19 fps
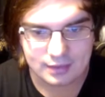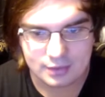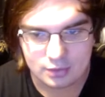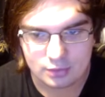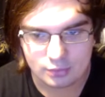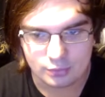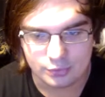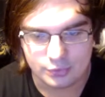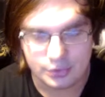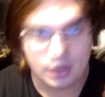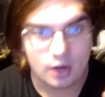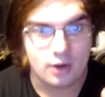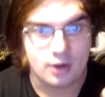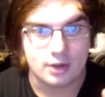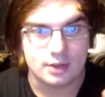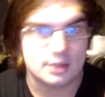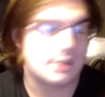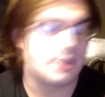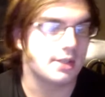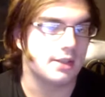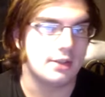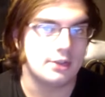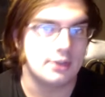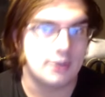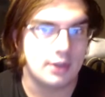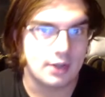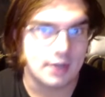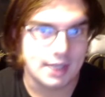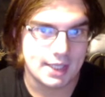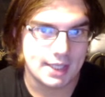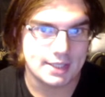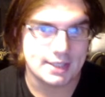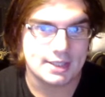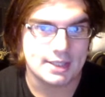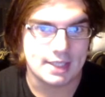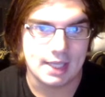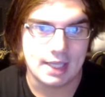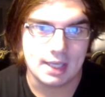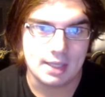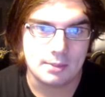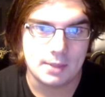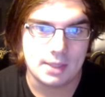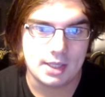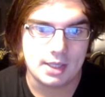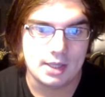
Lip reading: dart, and the dart hits the enemy,